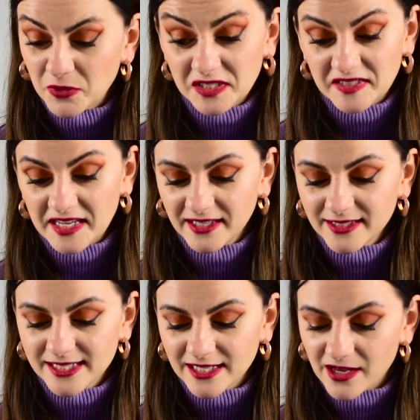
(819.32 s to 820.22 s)

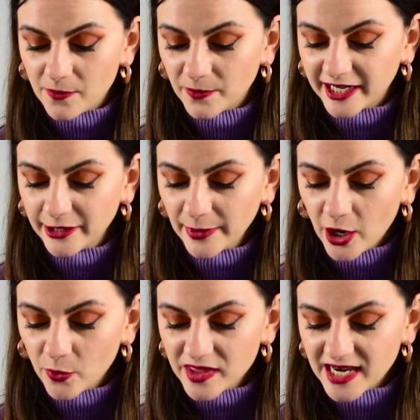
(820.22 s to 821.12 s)
mistakes, um, here we
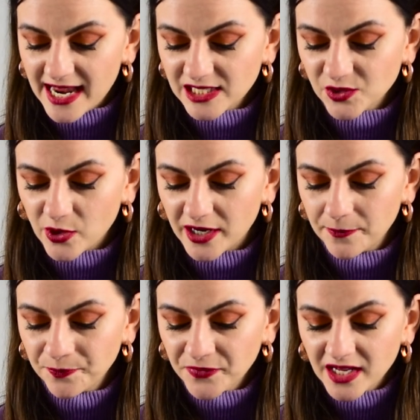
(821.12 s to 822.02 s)
go with the next one.
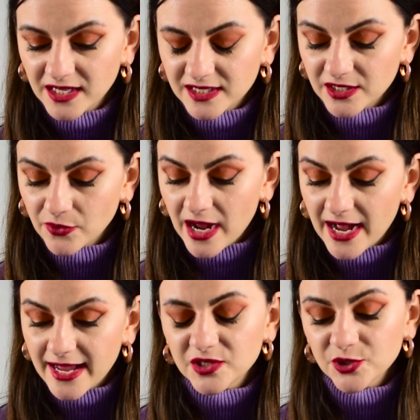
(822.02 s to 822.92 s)
So
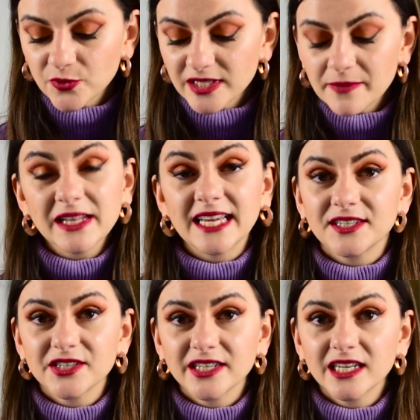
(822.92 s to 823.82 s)
I sold a
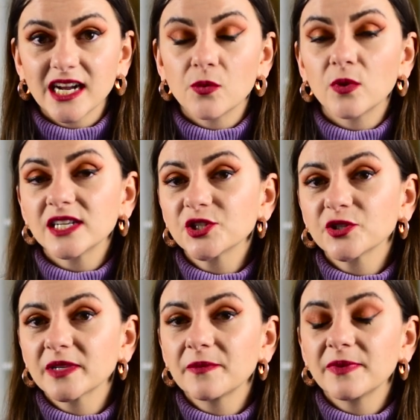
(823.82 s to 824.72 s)
planter, a West
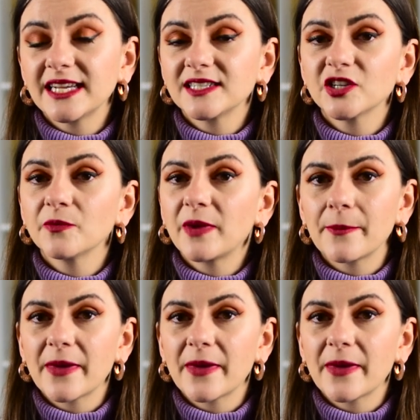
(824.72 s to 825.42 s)
Germany planter by